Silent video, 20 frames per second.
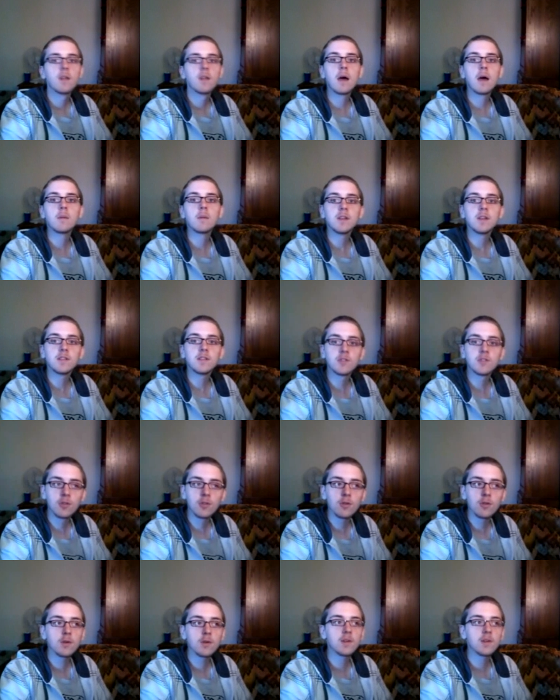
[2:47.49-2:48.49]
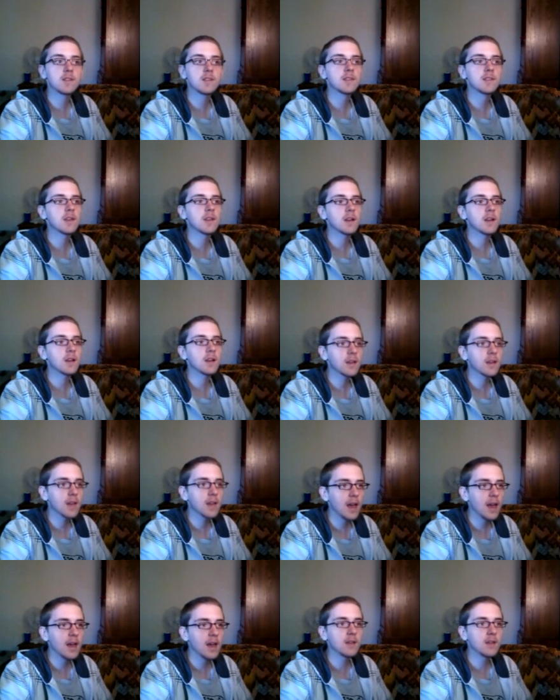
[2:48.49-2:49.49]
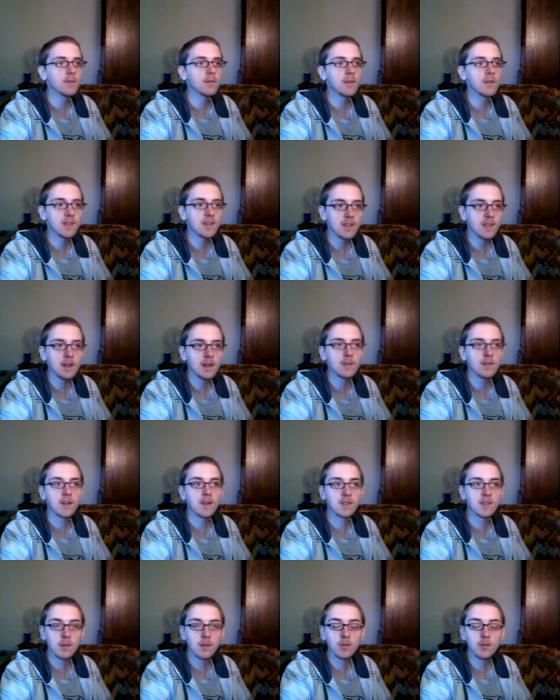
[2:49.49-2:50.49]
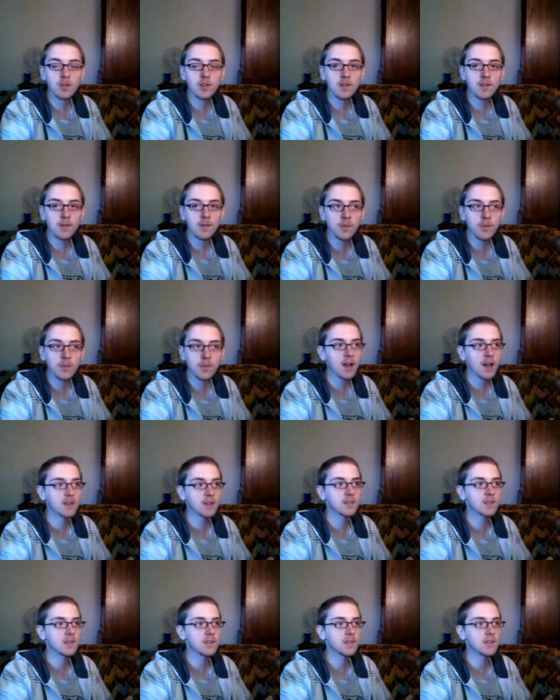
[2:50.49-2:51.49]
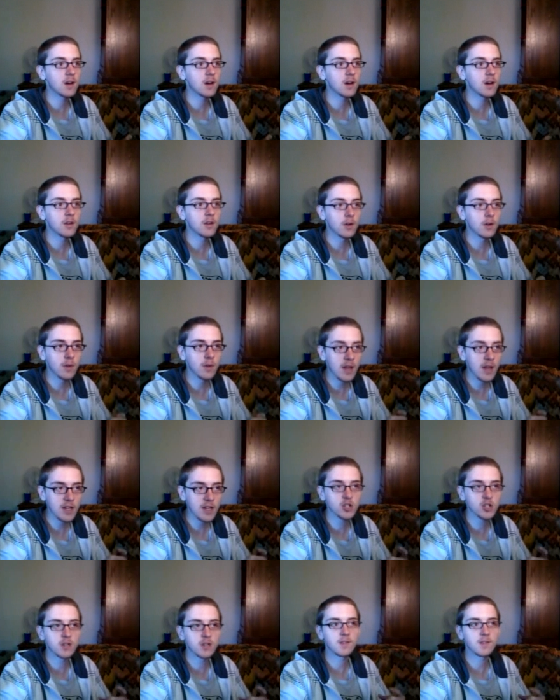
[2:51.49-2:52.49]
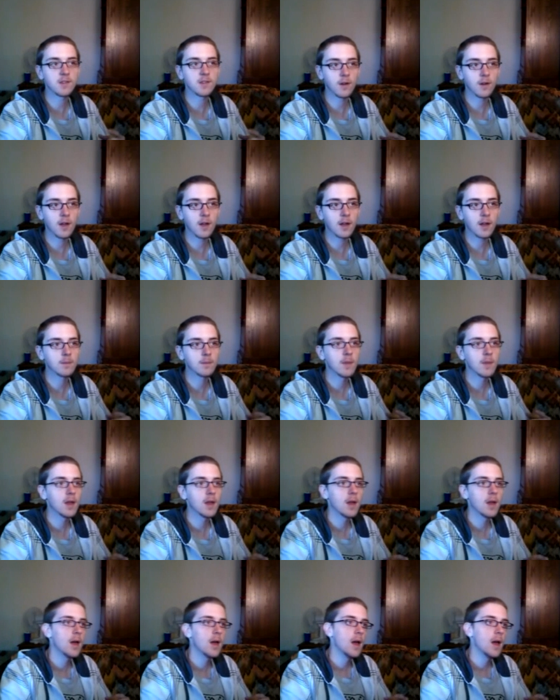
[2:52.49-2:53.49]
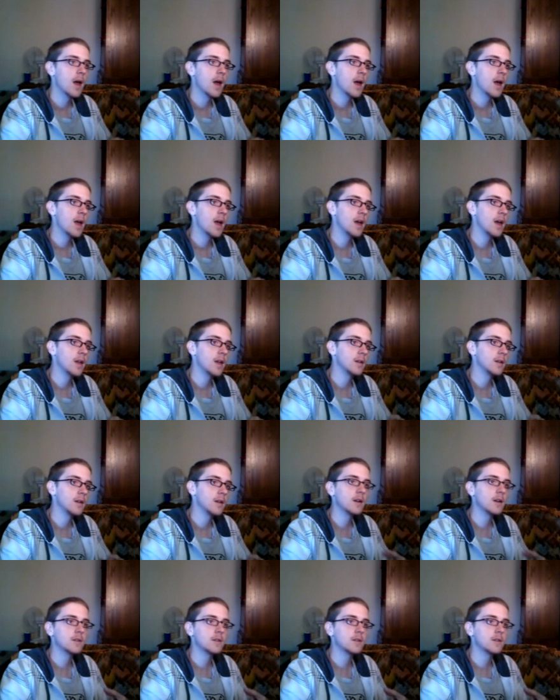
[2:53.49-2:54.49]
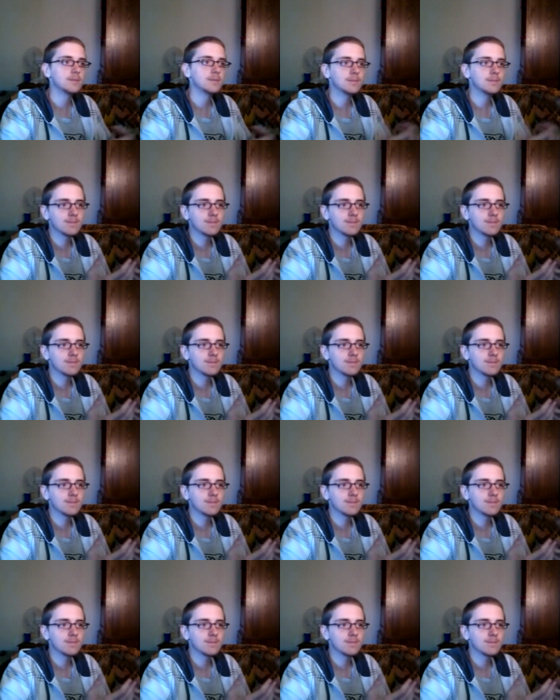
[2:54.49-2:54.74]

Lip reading: That means Druids can receive exemptions from taxes on donations, okay? And, you know,